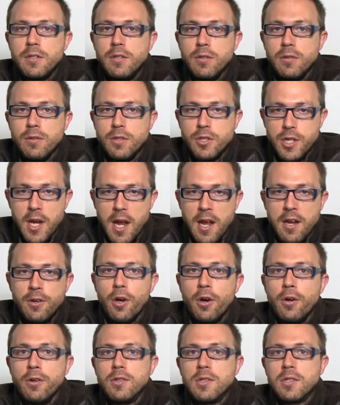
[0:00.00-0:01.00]
to share
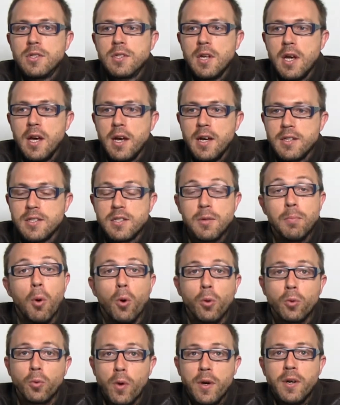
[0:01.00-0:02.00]
notes,
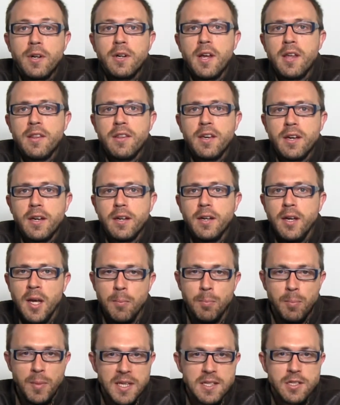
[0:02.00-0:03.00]
support one another,
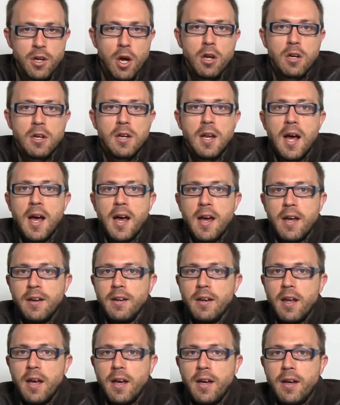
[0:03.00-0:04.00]
meet
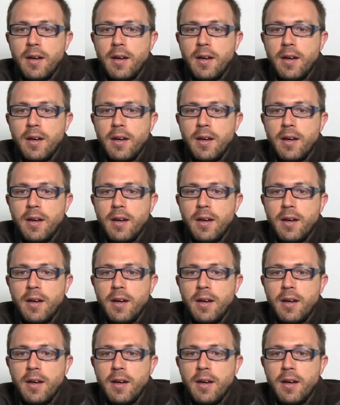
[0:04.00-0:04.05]
online.